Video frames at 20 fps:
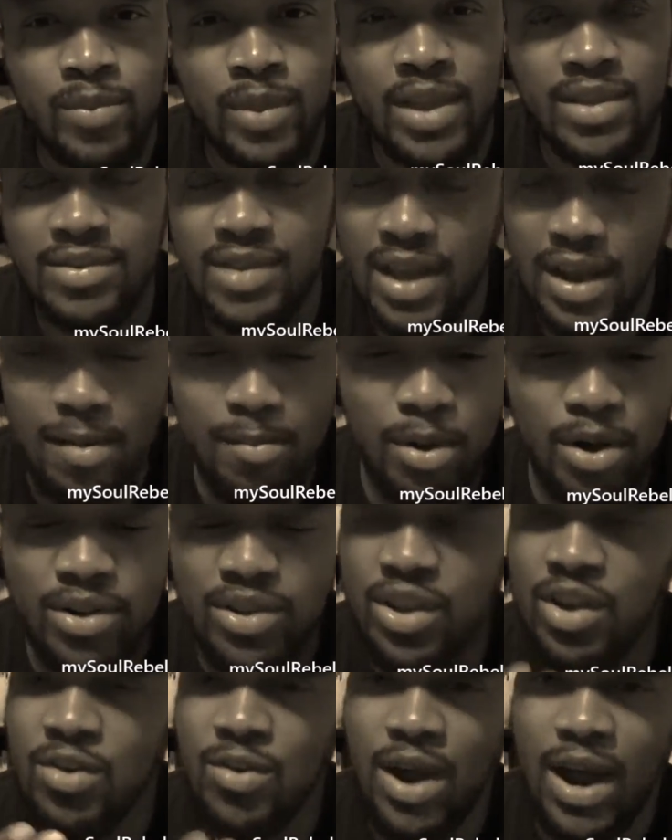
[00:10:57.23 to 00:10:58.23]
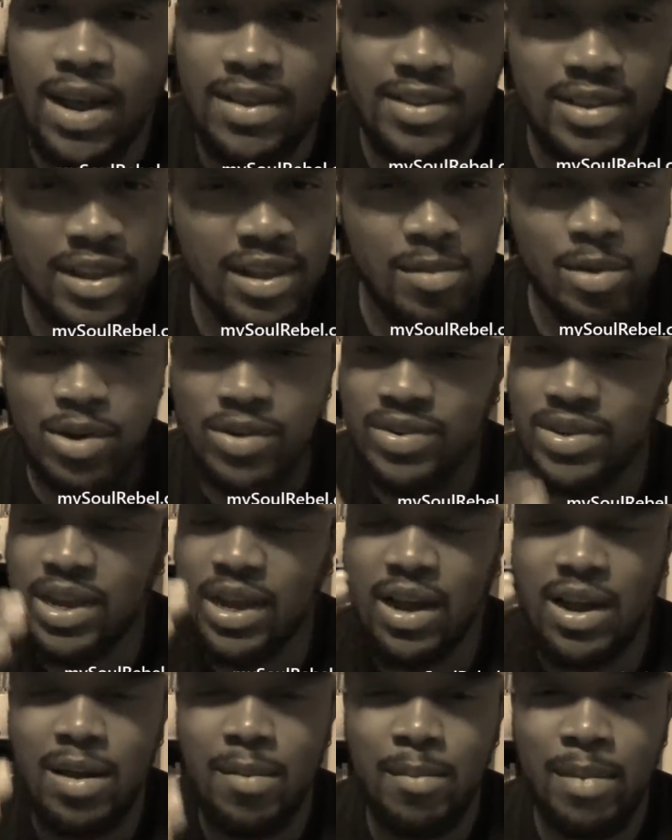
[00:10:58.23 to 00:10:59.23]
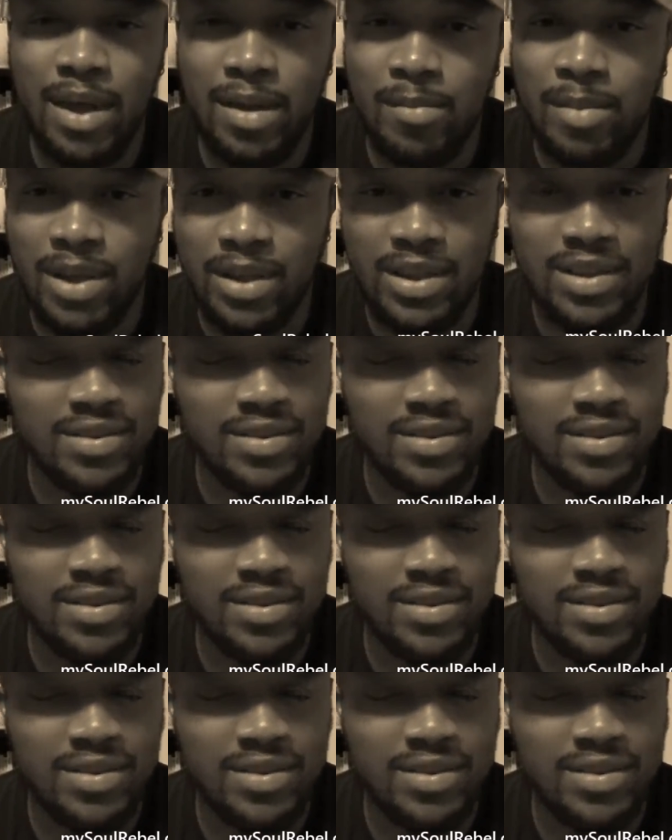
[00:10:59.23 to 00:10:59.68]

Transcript: It's not about your rights. It's not about the Second Amendment.